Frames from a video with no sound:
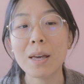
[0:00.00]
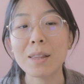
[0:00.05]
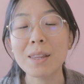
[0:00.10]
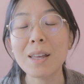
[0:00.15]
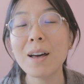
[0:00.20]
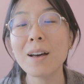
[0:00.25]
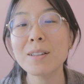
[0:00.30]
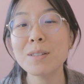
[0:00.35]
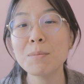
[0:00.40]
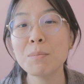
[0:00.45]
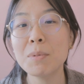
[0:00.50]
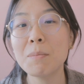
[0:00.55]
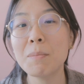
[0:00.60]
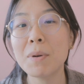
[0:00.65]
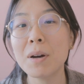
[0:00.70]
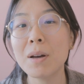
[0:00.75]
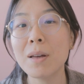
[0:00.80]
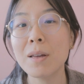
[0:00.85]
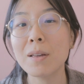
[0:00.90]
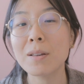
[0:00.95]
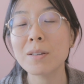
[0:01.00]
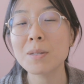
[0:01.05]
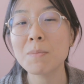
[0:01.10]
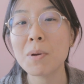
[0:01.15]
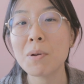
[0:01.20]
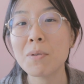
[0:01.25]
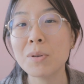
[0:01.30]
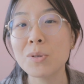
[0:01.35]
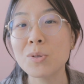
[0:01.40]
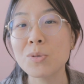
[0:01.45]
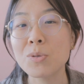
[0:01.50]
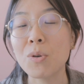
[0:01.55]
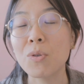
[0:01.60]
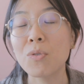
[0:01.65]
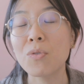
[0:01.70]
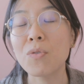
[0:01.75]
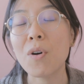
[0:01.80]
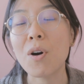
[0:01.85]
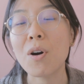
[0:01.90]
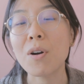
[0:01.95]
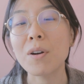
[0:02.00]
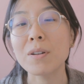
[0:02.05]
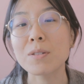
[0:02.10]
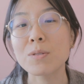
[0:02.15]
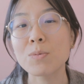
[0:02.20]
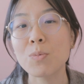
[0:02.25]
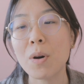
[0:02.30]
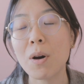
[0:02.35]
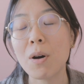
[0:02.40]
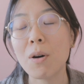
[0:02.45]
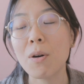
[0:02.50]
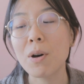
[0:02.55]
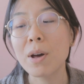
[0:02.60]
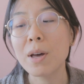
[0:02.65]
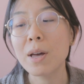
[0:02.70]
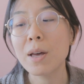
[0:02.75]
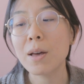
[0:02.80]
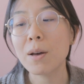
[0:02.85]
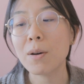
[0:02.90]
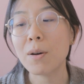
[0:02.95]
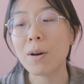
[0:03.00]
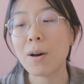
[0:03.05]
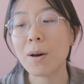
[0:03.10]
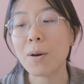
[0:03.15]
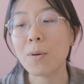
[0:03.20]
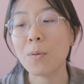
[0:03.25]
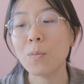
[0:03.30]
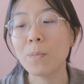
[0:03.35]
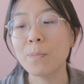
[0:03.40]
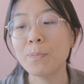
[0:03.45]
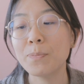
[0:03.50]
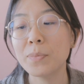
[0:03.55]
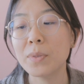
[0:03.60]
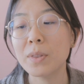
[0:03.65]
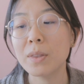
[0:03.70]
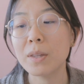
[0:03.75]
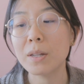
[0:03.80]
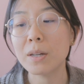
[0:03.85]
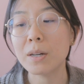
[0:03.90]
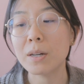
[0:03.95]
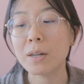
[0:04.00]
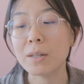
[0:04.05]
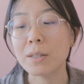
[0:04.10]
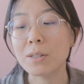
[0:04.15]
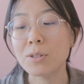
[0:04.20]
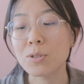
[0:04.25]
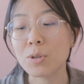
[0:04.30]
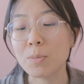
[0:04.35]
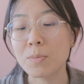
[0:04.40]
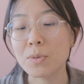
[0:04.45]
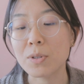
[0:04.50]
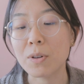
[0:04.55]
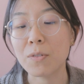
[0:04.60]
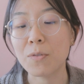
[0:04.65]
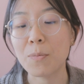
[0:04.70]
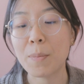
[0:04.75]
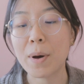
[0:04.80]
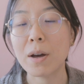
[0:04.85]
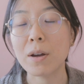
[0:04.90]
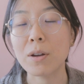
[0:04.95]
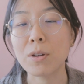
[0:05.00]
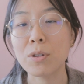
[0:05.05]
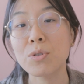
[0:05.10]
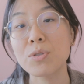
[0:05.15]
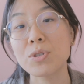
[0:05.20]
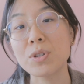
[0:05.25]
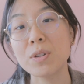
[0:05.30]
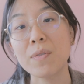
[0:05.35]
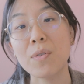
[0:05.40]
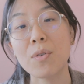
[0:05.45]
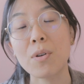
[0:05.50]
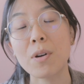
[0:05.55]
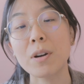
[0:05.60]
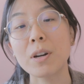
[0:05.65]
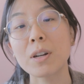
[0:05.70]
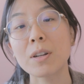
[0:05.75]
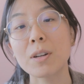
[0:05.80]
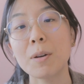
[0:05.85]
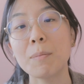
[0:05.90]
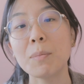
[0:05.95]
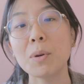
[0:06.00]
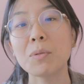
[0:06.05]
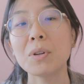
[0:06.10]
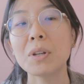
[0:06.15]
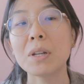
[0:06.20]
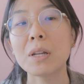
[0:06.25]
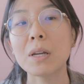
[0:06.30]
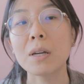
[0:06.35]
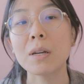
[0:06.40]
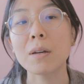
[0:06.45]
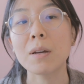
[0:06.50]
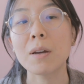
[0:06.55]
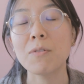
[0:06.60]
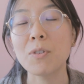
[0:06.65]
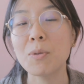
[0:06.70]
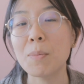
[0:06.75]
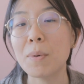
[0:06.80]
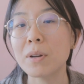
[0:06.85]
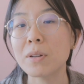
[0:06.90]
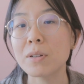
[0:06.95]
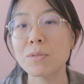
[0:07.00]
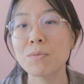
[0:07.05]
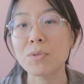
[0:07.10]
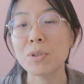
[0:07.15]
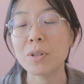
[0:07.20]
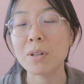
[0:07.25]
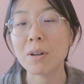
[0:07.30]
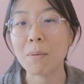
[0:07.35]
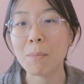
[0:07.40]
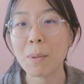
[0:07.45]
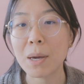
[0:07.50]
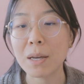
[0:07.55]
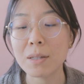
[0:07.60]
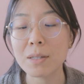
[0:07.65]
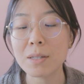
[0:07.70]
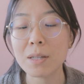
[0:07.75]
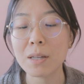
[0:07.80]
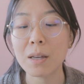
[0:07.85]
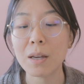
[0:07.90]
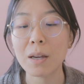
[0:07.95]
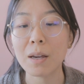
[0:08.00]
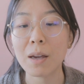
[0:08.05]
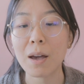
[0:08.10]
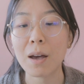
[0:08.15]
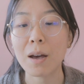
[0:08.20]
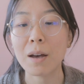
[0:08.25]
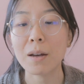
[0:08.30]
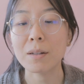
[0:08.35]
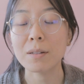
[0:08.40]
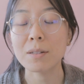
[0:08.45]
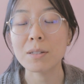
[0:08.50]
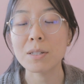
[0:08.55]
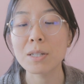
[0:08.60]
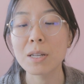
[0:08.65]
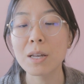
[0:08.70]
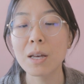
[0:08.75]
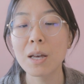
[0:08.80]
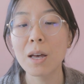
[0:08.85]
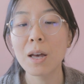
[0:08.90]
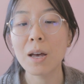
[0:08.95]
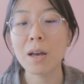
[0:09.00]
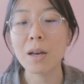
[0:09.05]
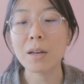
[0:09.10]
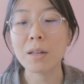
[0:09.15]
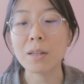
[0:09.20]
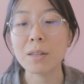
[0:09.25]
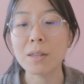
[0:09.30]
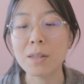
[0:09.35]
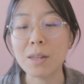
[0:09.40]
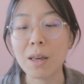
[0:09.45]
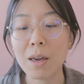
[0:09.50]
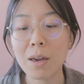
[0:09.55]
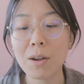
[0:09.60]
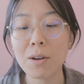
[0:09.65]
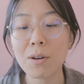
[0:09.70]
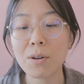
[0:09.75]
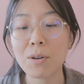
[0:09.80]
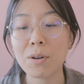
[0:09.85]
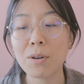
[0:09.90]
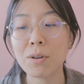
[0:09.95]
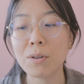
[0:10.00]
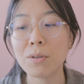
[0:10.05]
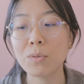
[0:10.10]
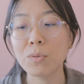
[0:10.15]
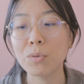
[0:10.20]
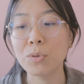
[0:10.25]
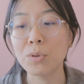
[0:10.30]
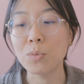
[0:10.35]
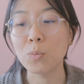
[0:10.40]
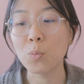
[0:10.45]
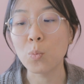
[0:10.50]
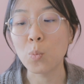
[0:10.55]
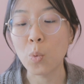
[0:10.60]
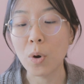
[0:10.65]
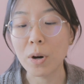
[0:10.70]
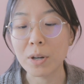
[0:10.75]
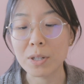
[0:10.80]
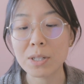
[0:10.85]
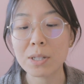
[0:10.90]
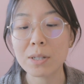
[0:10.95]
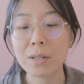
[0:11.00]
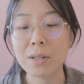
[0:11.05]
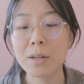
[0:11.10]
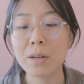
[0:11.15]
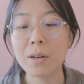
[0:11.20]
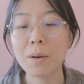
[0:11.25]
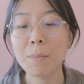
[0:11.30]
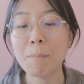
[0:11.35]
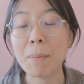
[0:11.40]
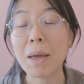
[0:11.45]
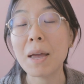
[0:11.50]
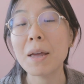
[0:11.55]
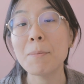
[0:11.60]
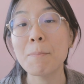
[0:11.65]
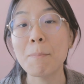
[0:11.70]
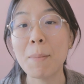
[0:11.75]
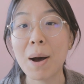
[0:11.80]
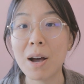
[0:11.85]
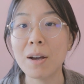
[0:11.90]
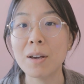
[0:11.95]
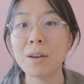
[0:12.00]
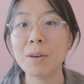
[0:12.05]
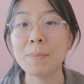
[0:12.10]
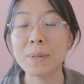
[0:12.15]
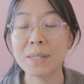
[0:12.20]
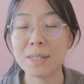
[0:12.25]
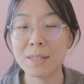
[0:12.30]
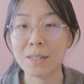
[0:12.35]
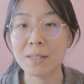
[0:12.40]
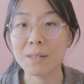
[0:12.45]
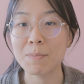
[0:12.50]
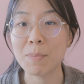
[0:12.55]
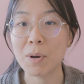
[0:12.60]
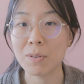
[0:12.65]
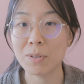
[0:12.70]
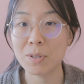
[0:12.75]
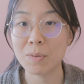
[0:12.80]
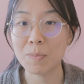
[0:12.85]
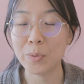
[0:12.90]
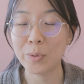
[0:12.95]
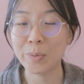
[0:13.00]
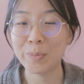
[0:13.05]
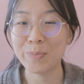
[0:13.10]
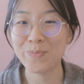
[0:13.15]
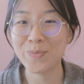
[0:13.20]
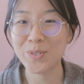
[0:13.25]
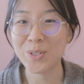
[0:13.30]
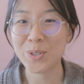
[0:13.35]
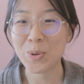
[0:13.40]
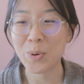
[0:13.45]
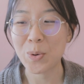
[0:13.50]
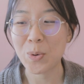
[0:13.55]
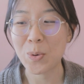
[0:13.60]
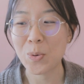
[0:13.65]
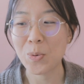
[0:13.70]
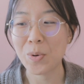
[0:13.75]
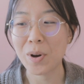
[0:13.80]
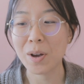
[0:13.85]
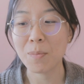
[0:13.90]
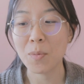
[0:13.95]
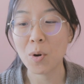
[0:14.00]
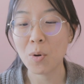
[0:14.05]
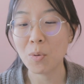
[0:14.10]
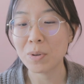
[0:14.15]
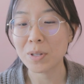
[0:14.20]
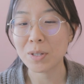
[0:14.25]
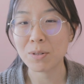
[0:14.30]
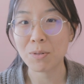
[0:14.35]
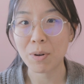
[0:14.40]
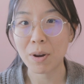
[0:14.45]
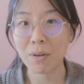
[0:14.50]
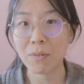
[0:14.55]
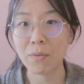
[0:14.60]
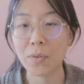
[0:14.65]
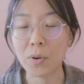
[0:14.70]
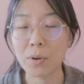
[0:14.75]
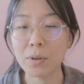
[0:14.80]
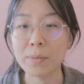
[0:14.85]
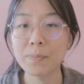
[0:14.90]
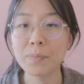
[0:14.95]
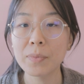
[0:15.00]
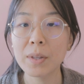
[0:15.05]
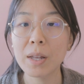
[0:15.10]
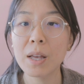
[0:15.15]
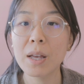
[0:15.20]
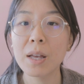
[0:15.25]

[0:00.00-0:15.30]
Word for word: And that has been my experience so far as well. Uh, uh, in terms of my Thirsty for Art community, is really amazing, and they are what made my business possible. So I'm always grateful.